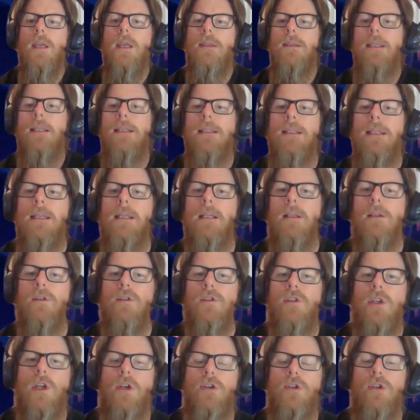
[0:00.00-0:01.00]
The legal and
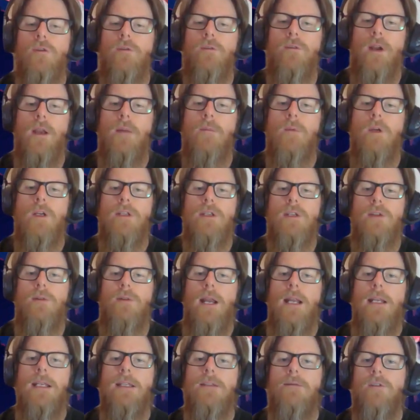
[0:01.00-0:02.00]
social frameworks
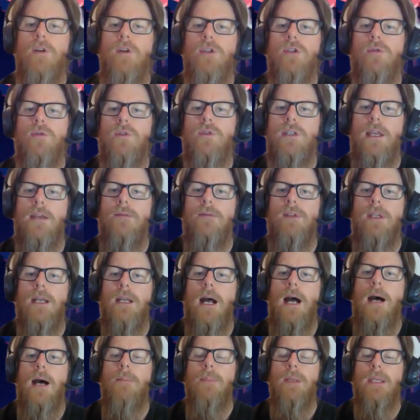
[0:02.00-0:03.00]
surrounding virtual safety
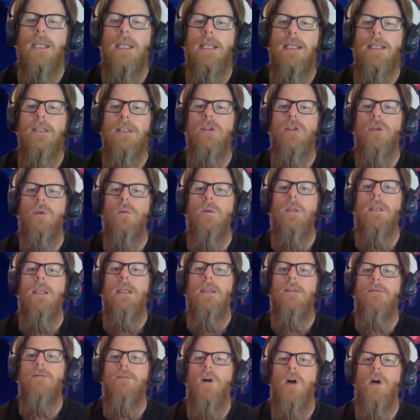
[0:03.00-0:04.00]
are beginning to
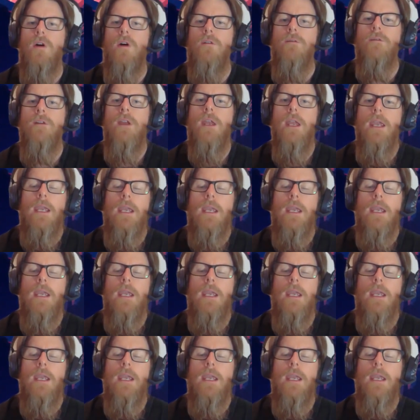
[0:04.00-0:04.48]
evolve.